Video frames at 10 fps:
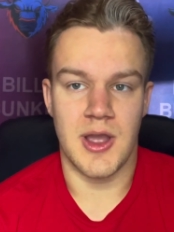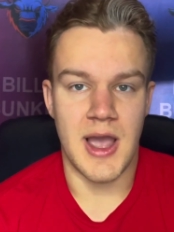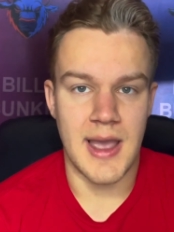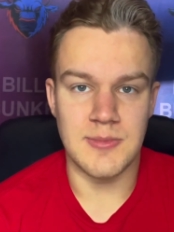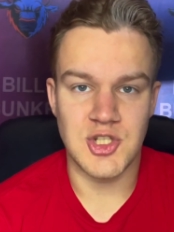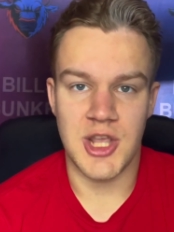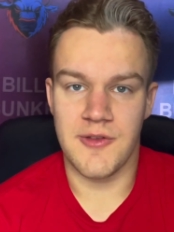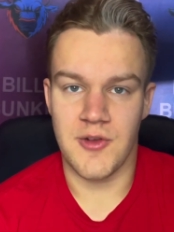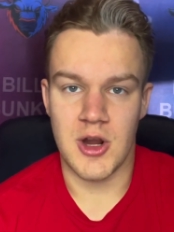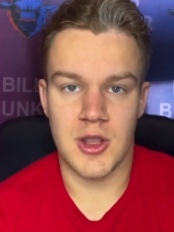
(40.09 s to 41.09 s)
I'm Jake
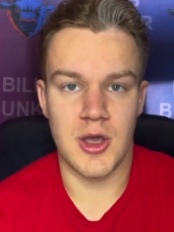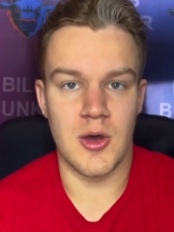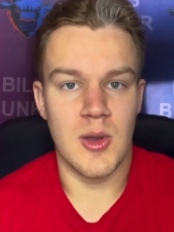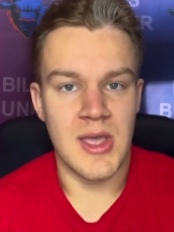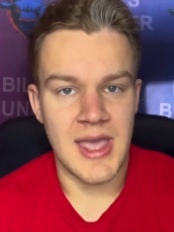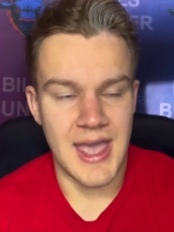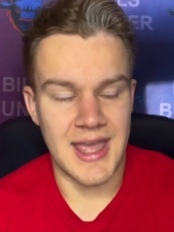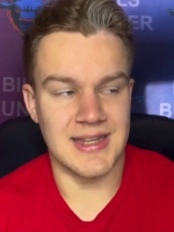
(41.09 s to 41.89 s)
Varco, and